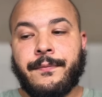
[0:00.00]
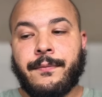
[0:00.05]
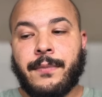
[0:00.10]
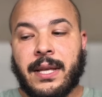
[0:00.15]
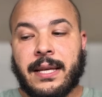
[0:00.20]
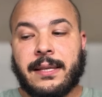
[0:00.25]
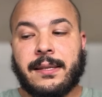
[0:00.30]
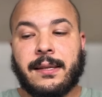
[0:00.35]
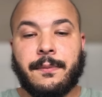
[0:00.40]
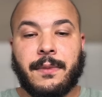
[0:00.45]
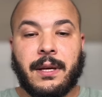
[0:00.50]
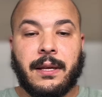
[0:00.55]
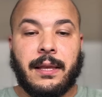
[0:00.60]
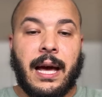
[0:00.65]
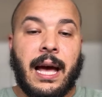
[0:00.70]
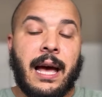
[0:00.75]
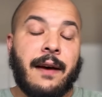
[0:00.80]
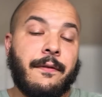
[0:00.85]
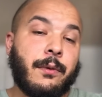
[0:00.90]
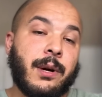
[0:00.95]
But that's something that
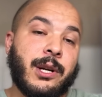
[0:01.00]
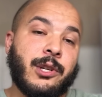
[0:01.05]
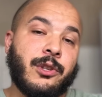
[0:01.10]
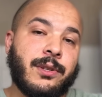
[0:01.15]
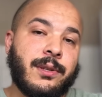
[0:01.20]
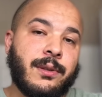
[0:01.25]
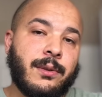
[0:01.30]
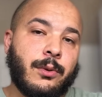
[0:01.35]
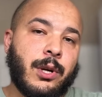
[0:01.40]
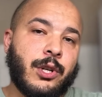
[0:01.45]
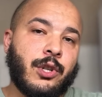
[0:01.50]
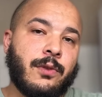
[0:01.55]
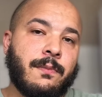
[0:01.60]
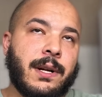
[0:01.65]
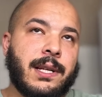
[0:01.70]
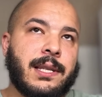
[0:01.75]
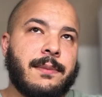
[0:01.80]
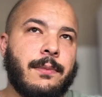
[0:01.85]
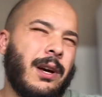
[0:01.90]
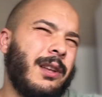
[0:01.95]
I have question
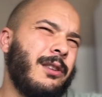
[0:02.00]
marks about.